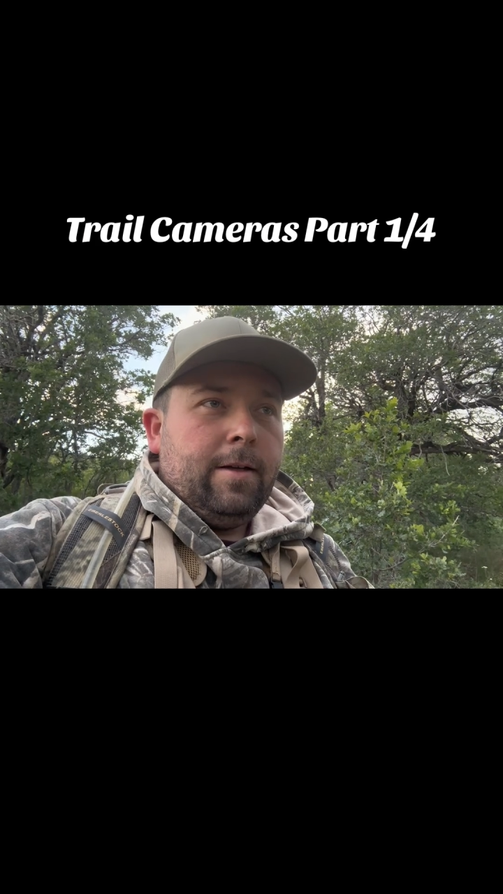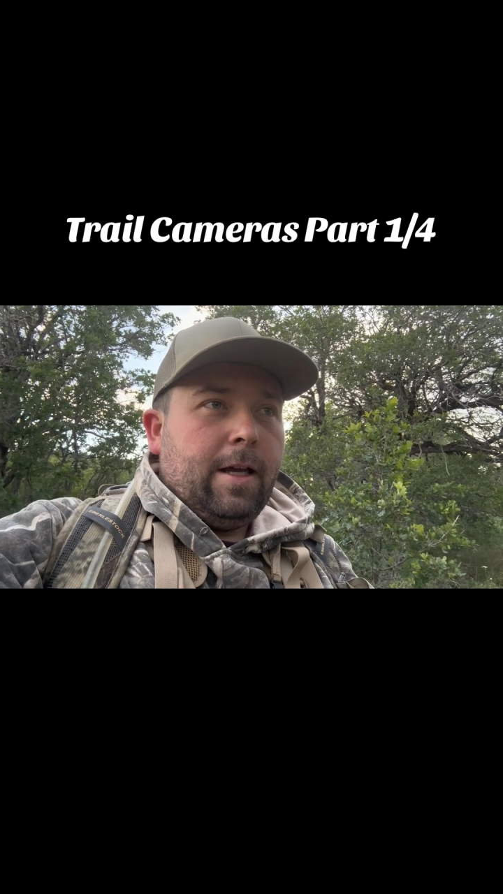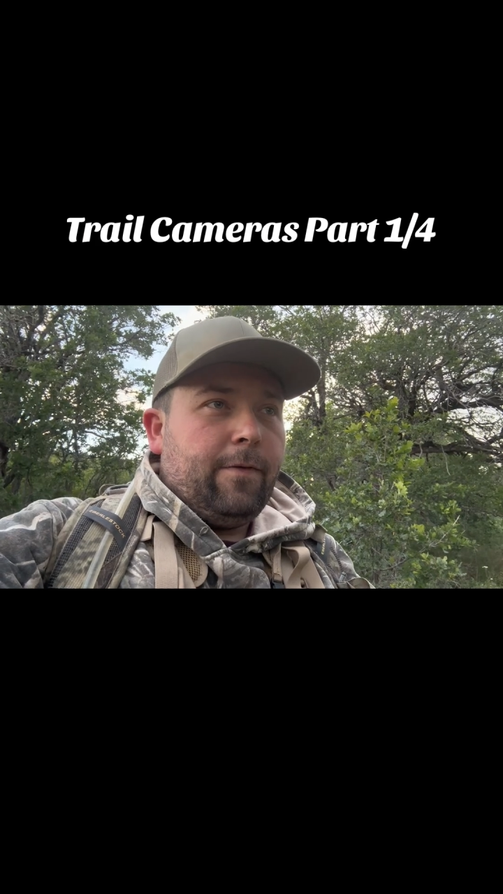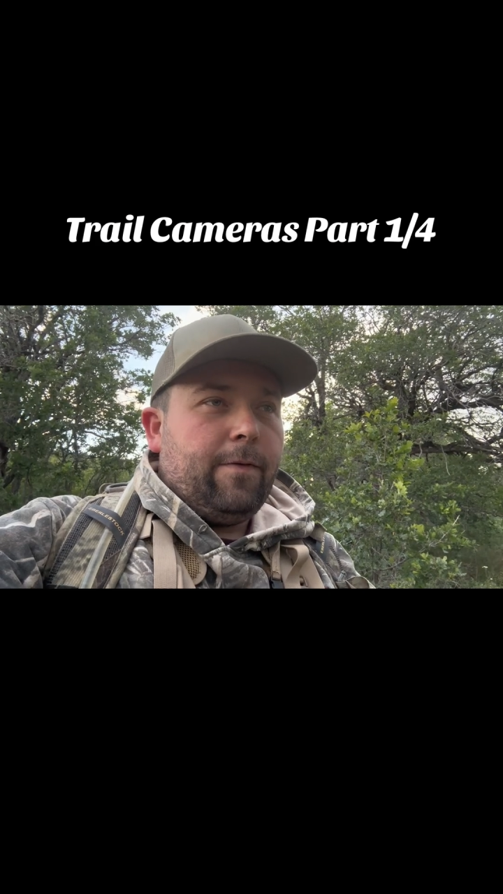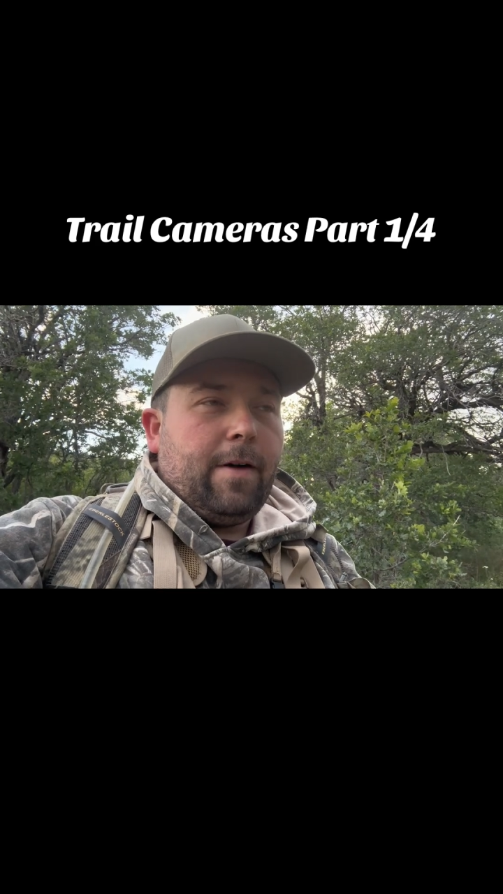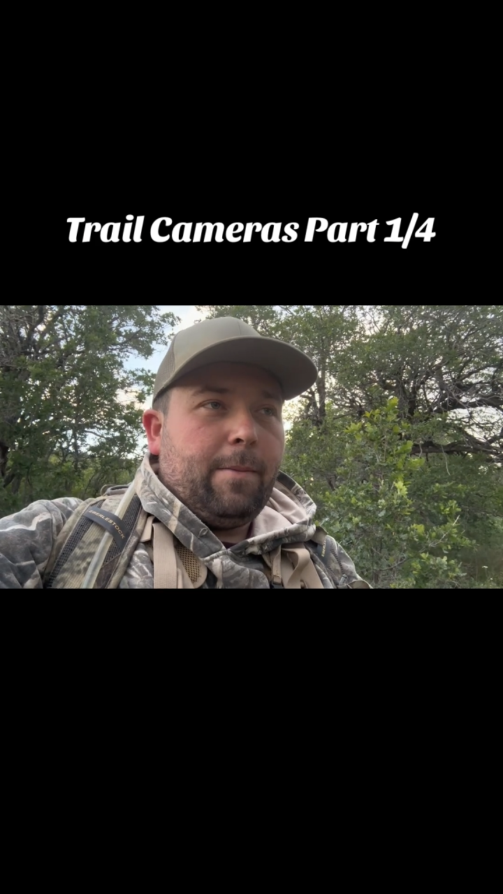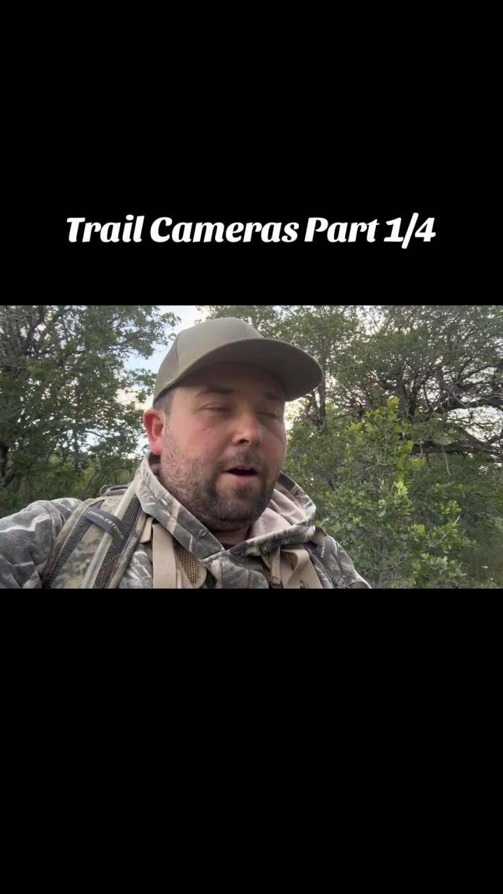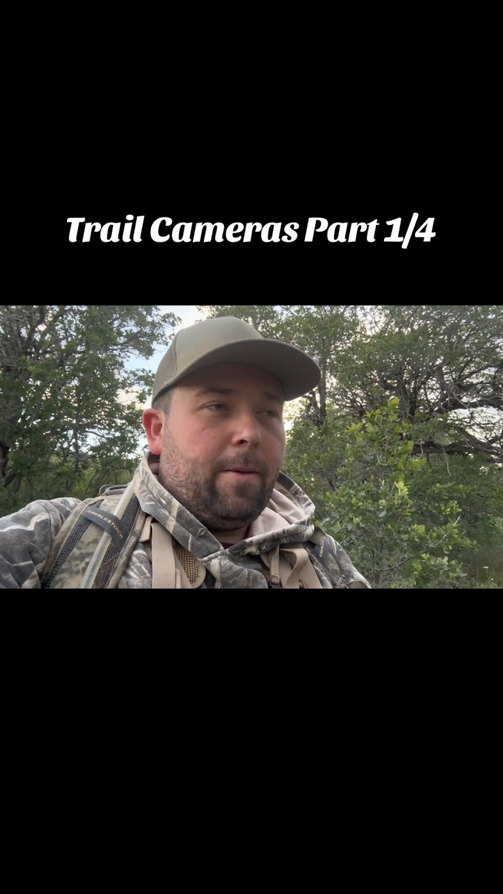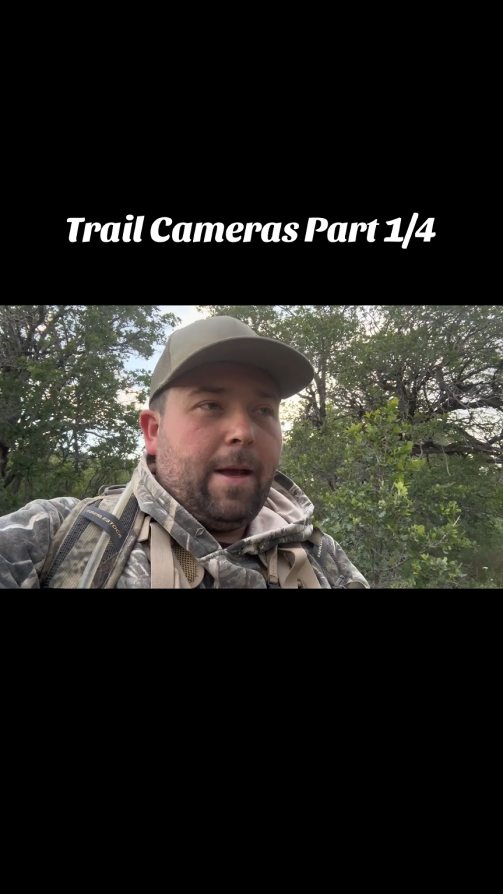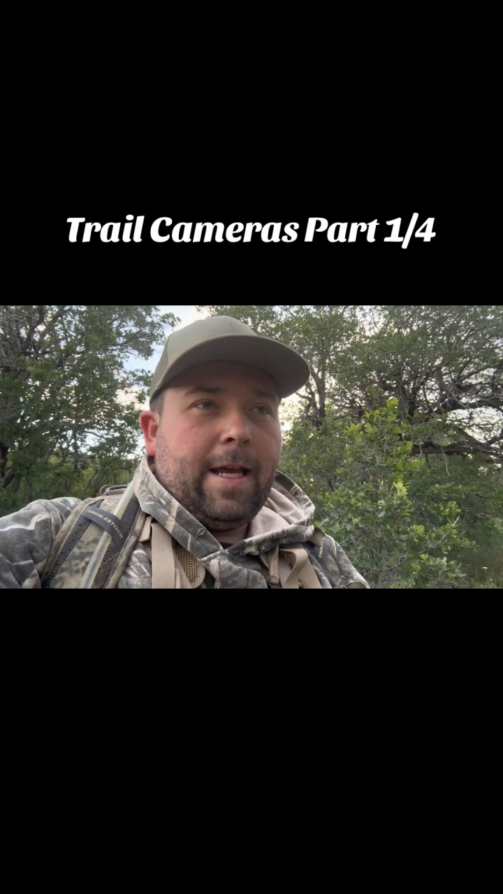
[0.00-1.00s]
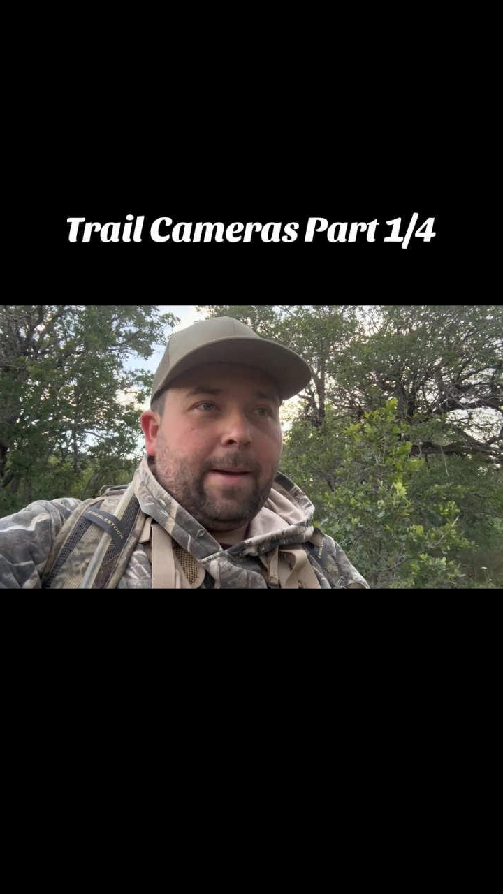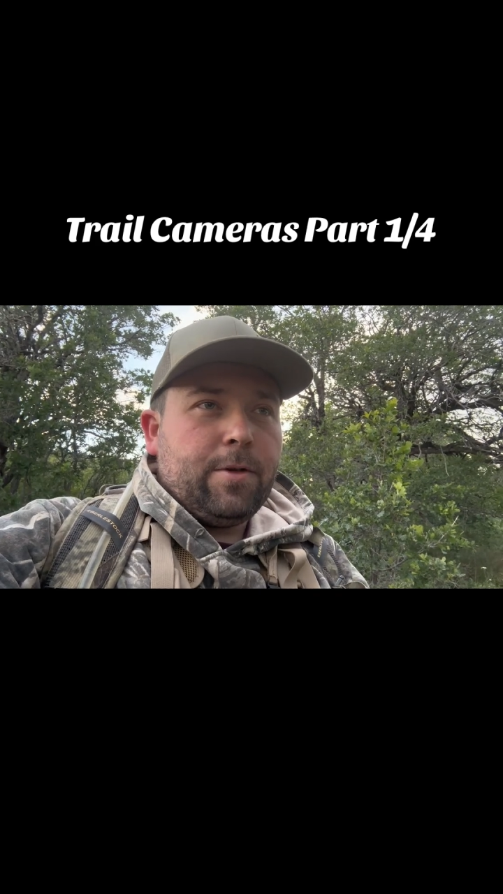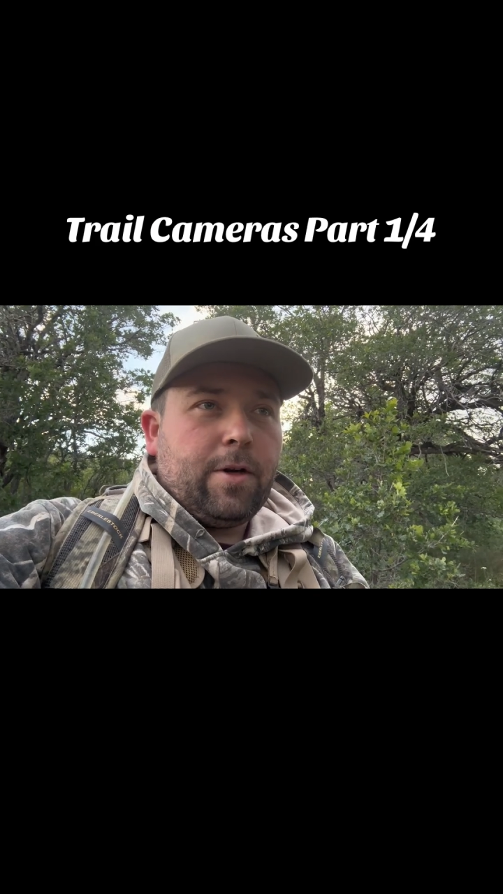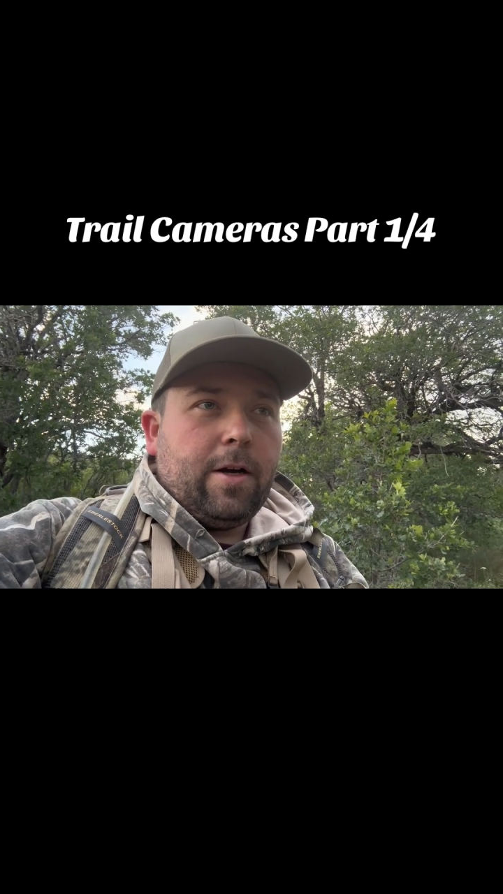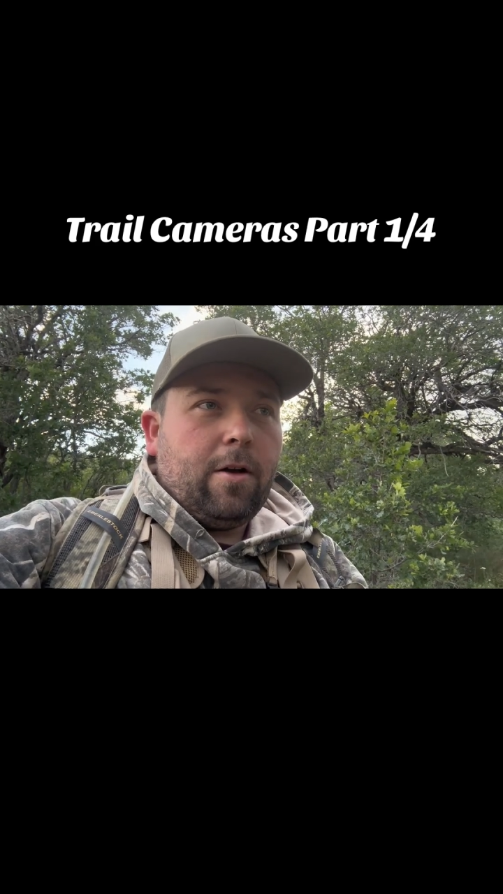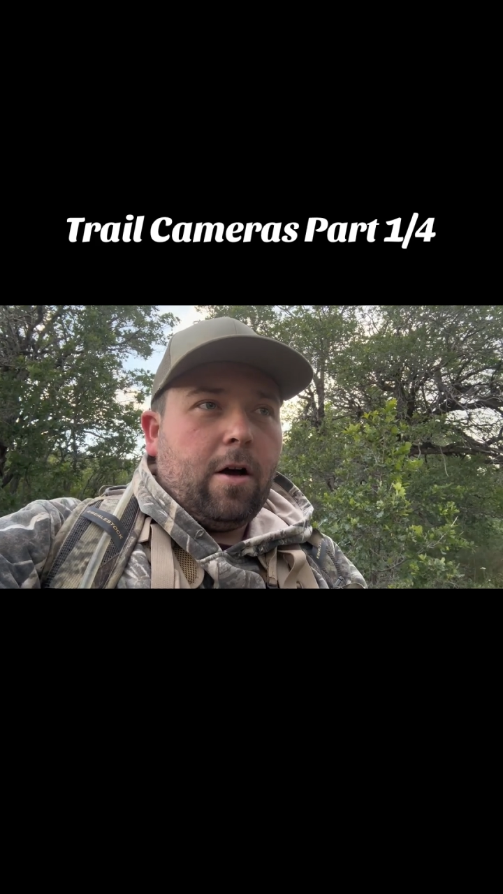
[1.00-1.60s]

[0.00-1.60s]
if I'm on a main game trail,